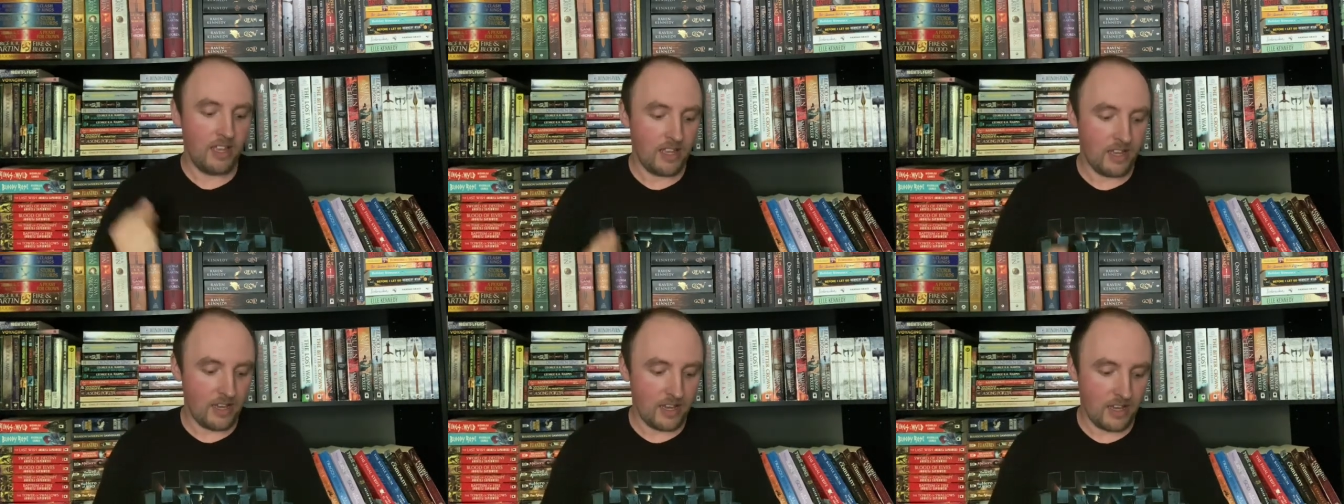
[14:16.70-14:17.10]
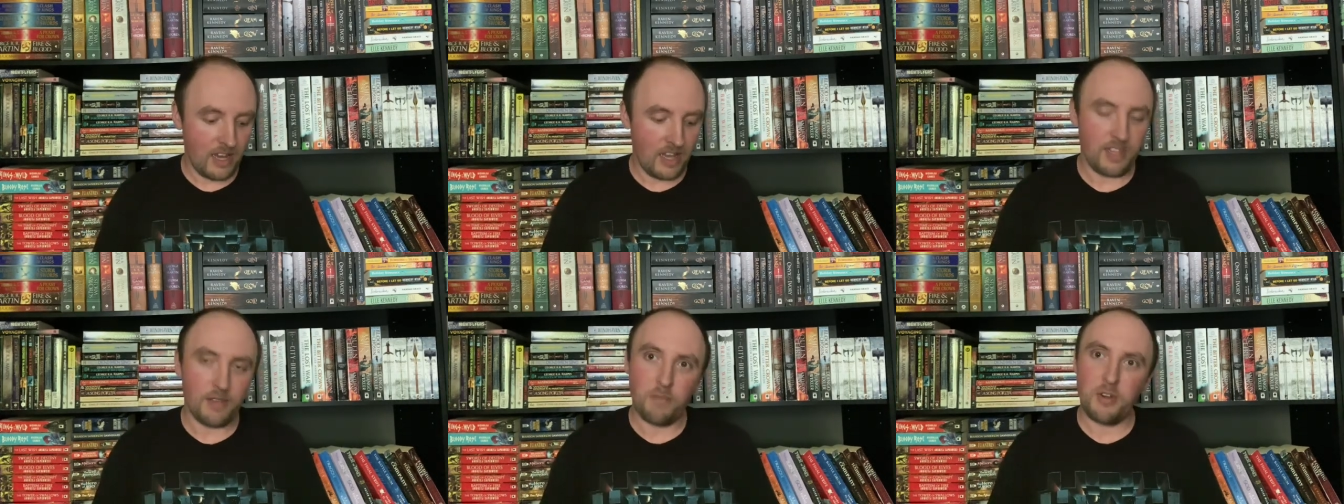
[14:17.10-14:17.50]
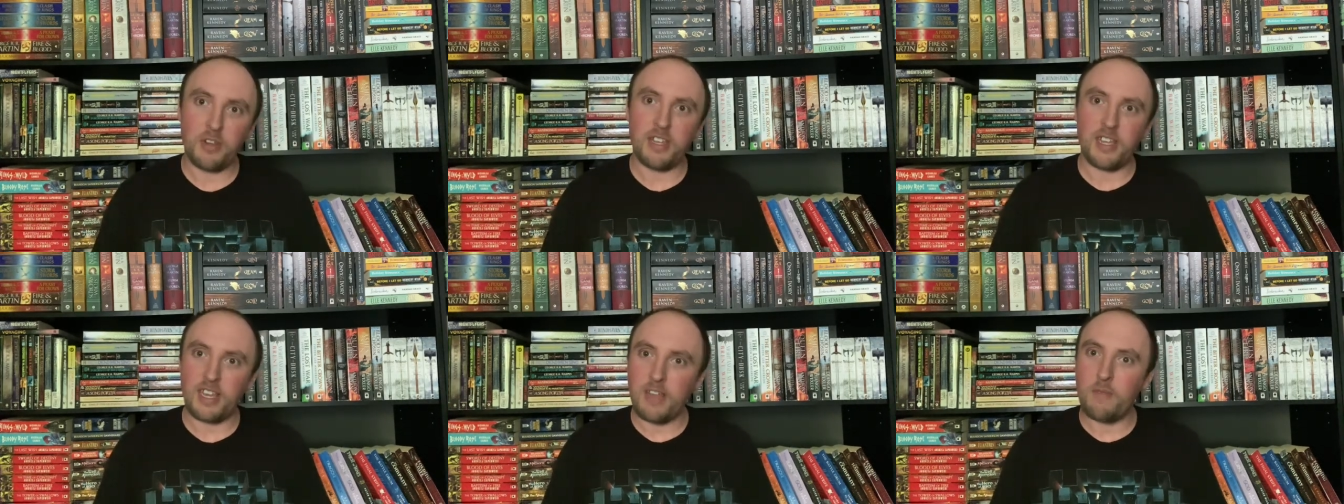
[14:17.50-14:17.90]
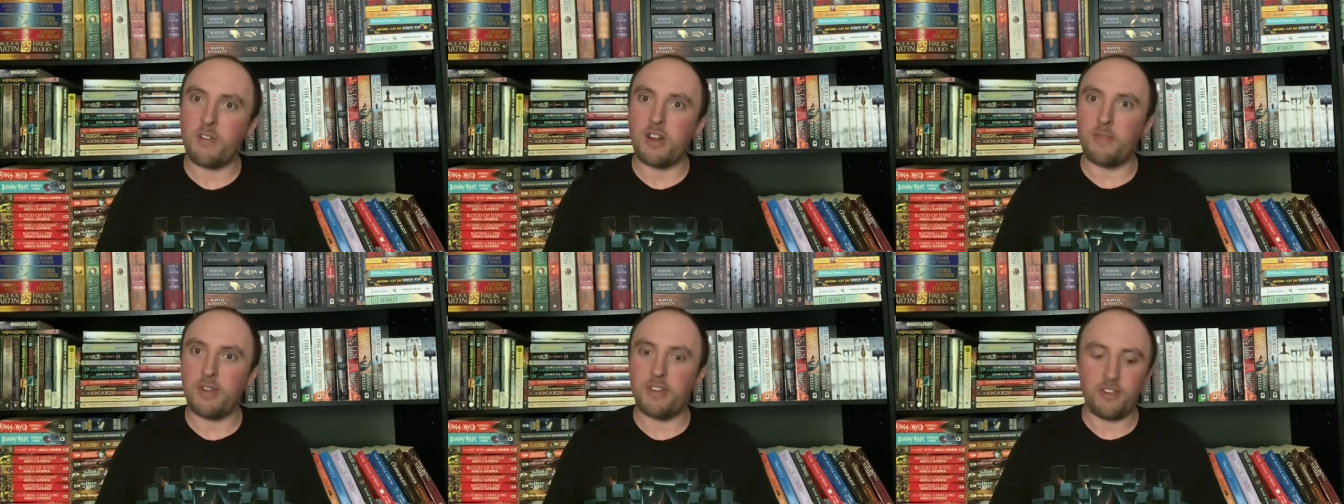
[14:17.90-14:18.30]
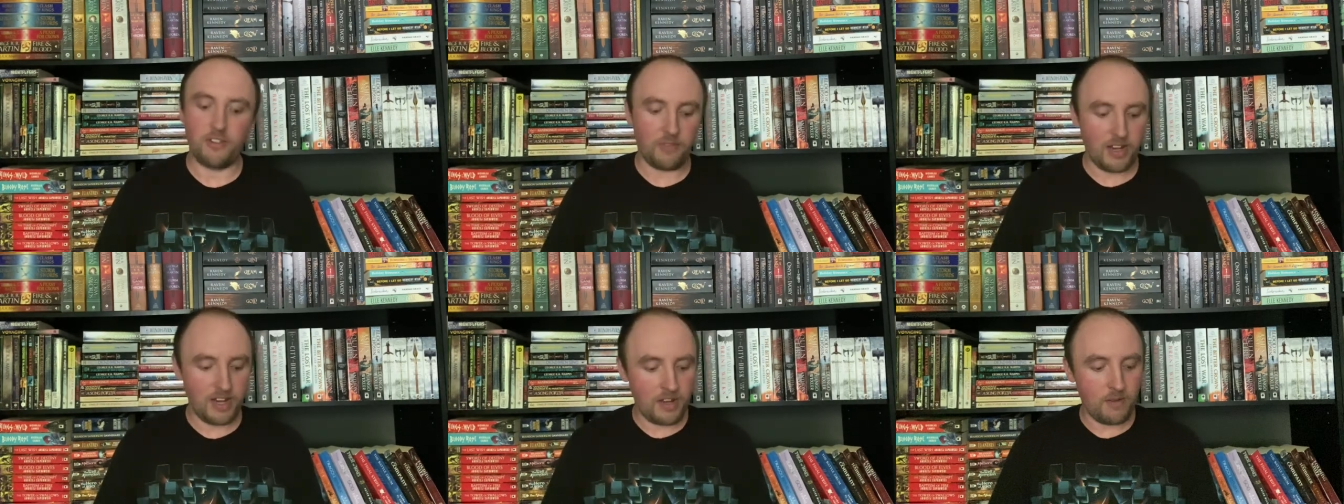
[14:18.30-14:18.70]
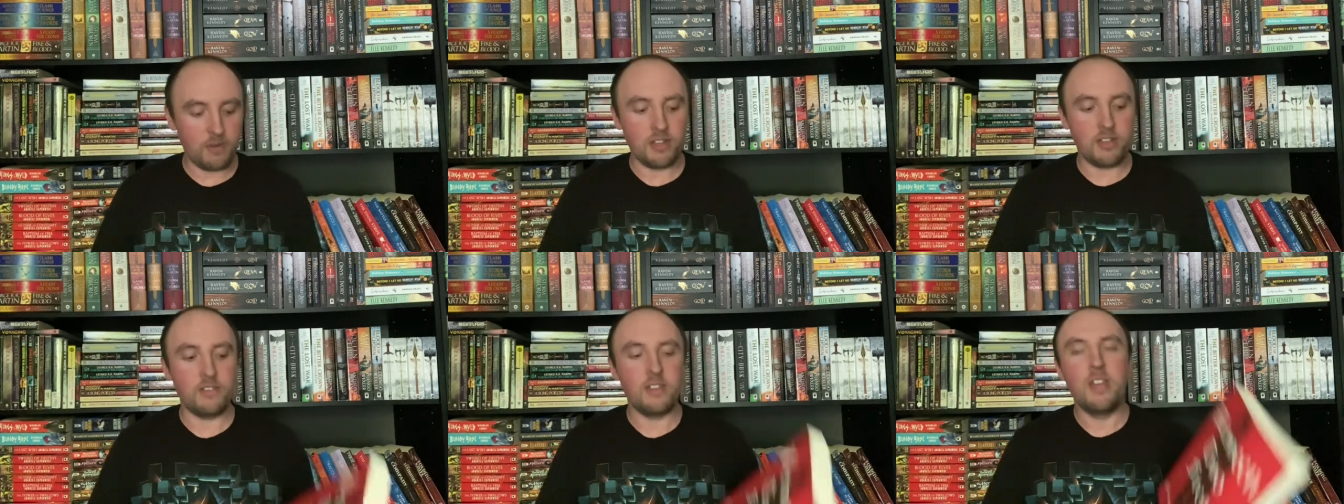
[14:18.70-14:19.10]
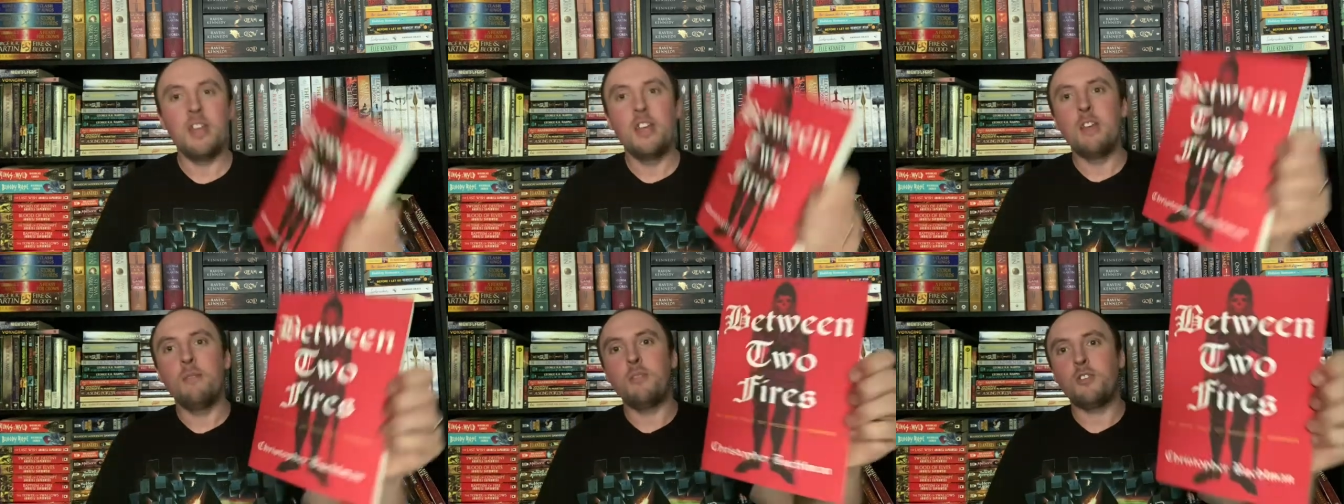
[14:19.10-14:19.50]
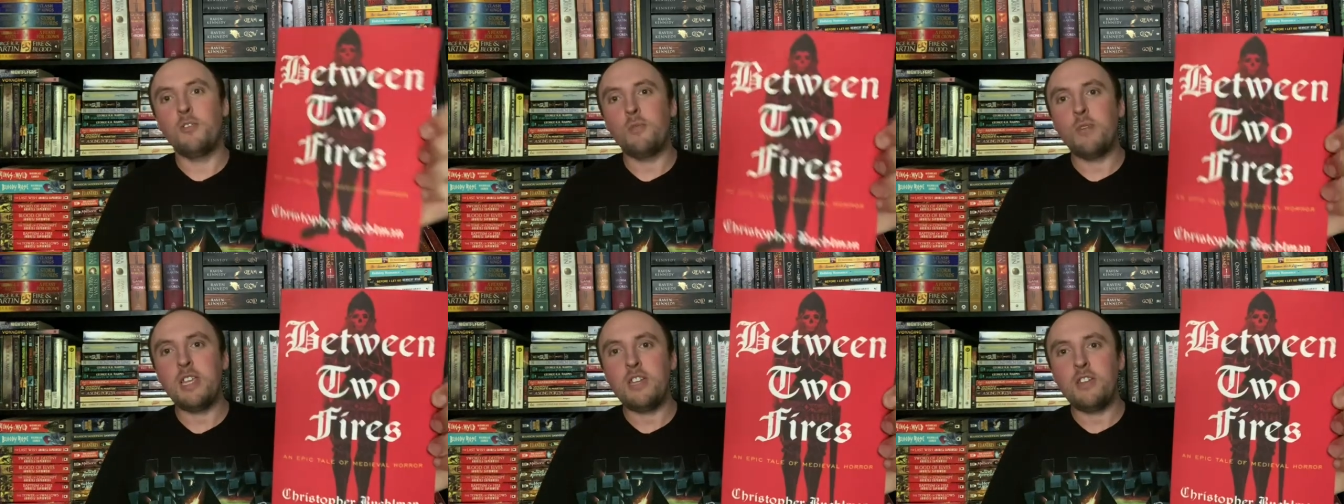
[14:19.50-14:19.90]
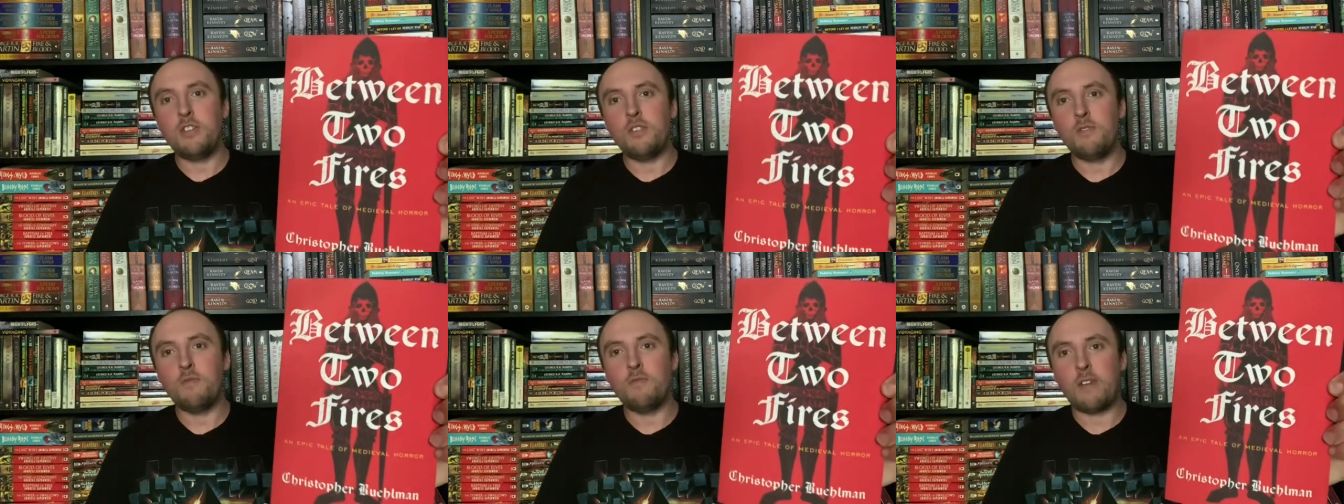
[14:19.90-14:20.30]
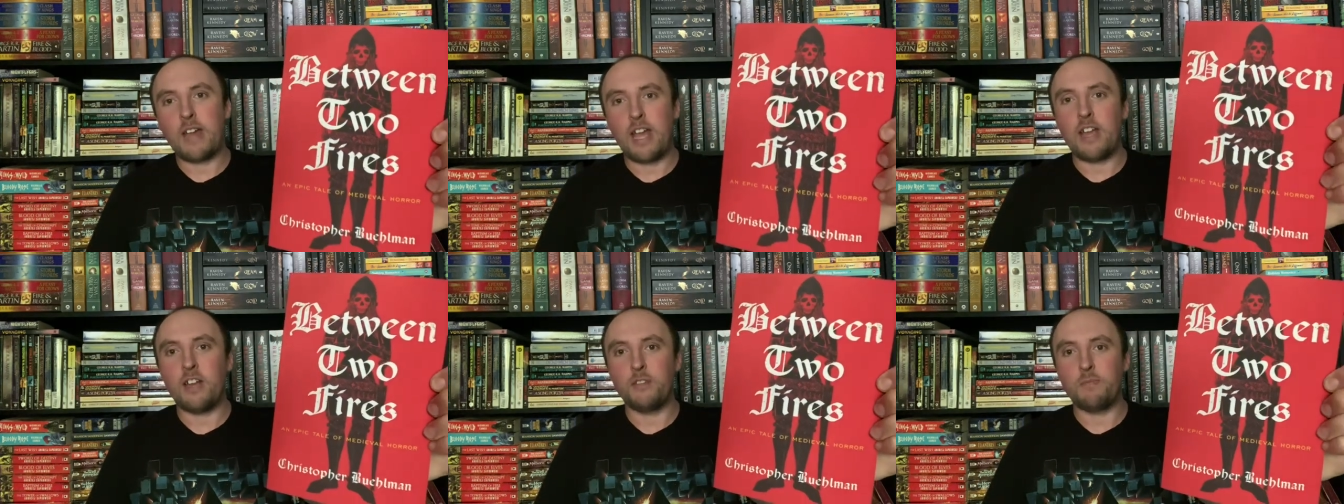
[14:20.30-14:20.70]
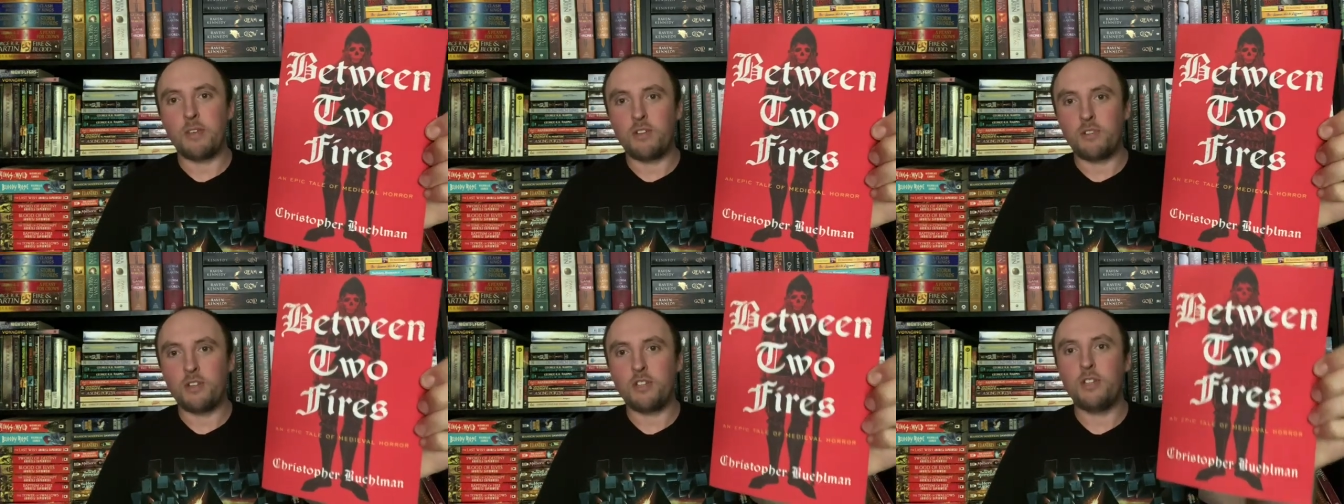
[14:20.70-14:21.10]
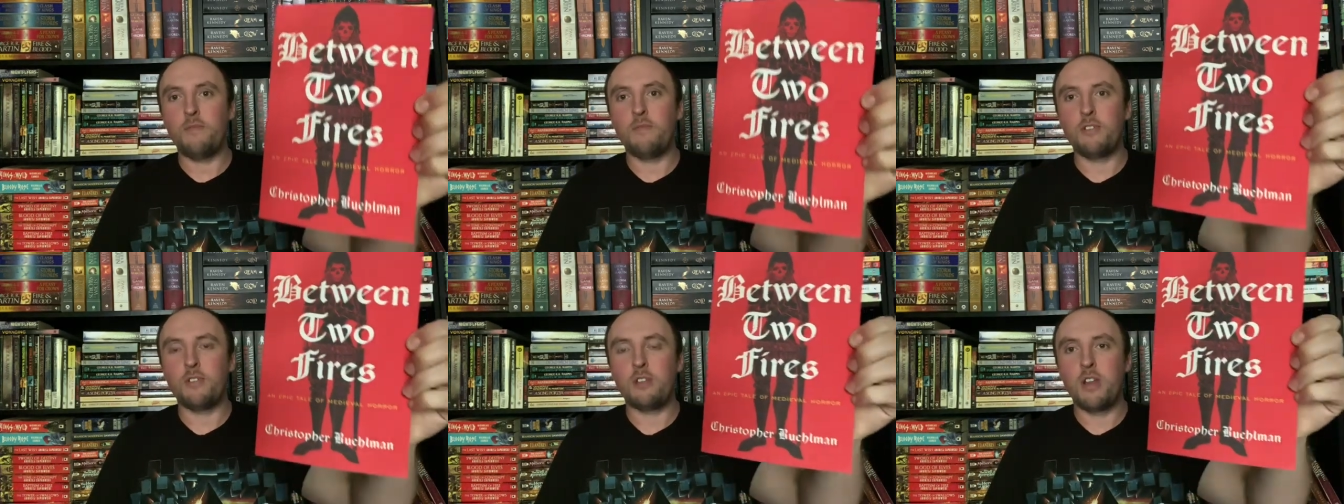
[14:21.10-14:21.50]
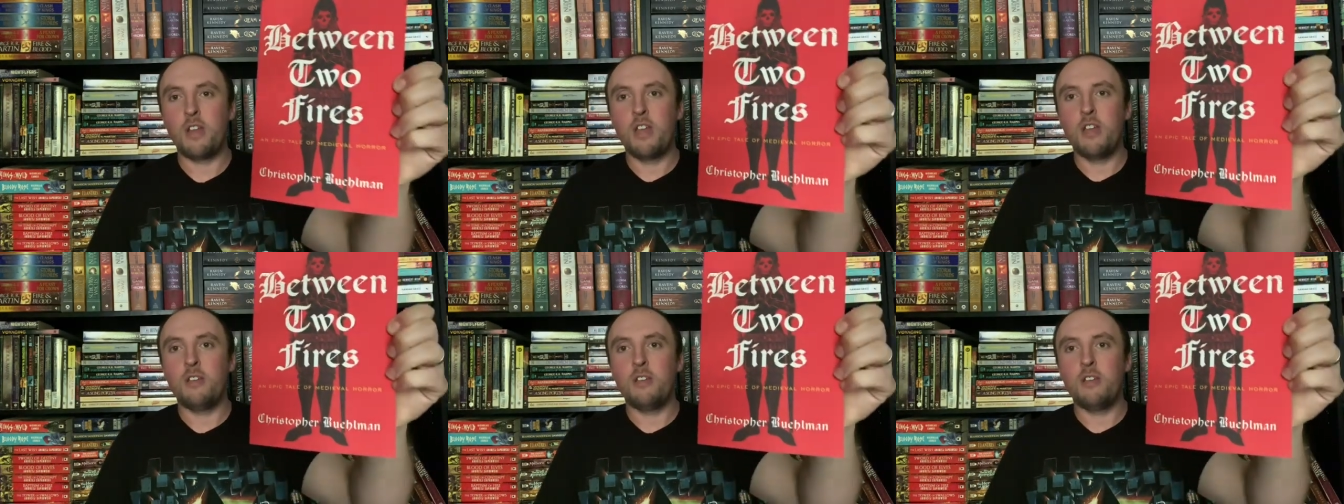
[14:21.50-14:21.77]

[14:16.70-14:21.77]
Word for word: Uh, and the book that he wanted me to read was Between Two Fires by Christopher